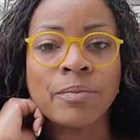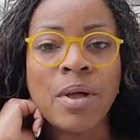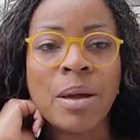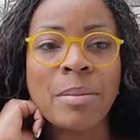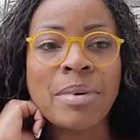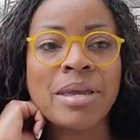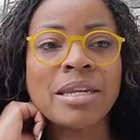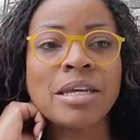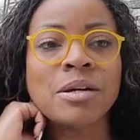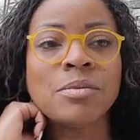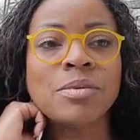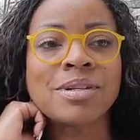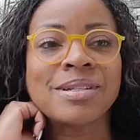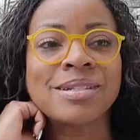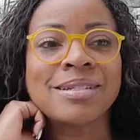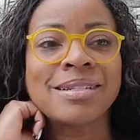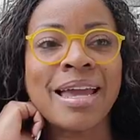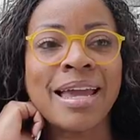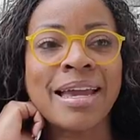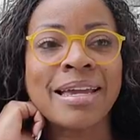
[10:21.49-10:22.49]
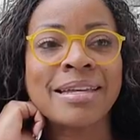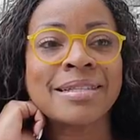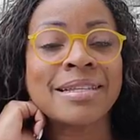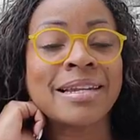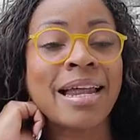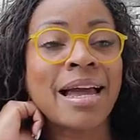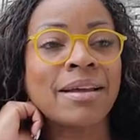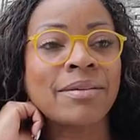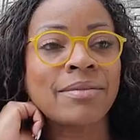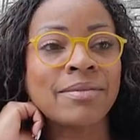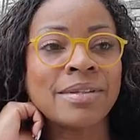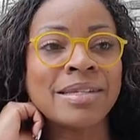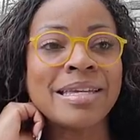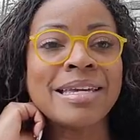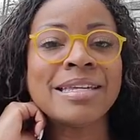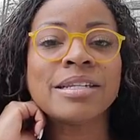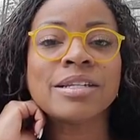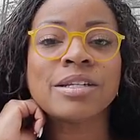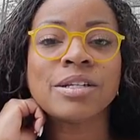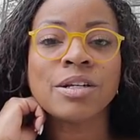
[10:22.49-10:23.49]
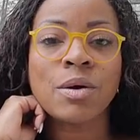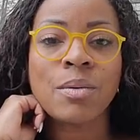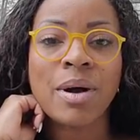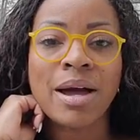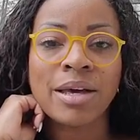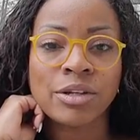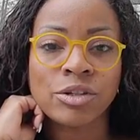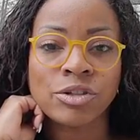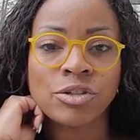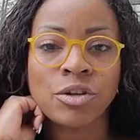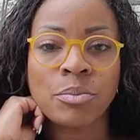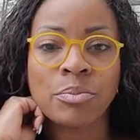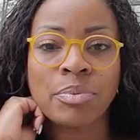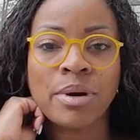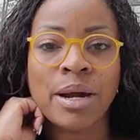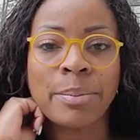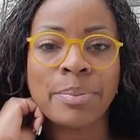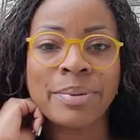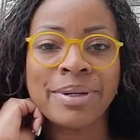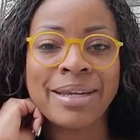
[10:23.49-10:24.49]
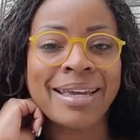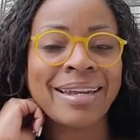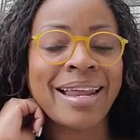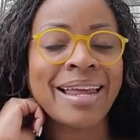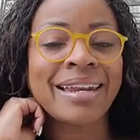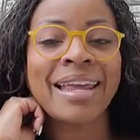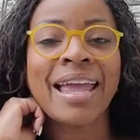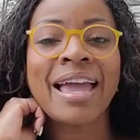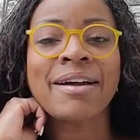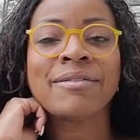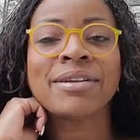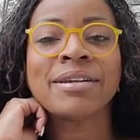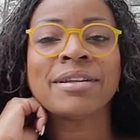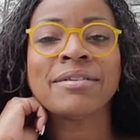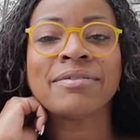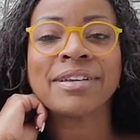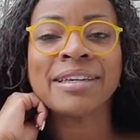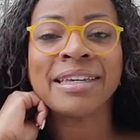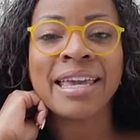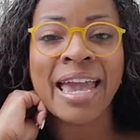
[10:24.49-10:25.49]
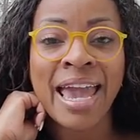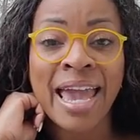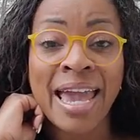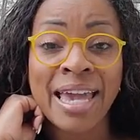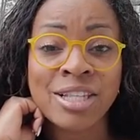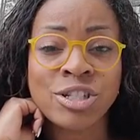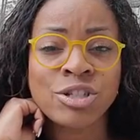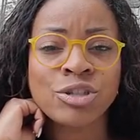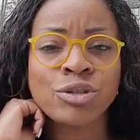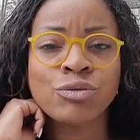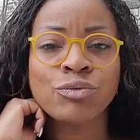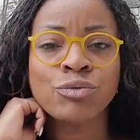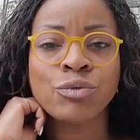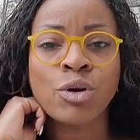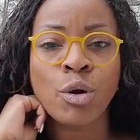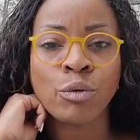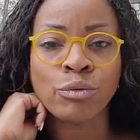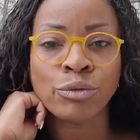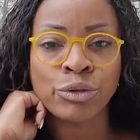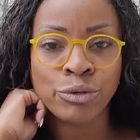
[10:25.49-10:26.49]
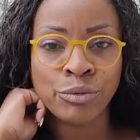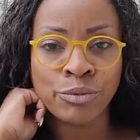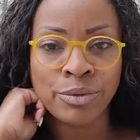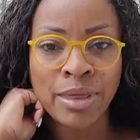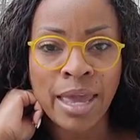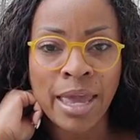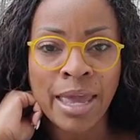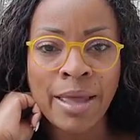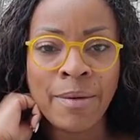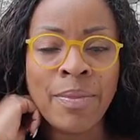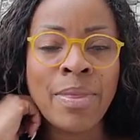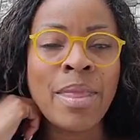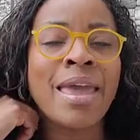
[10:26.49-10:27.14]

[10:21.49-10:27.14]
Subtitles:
I mean, it was days that I needed to go out and show property, and I didn't have enough gas to go do that.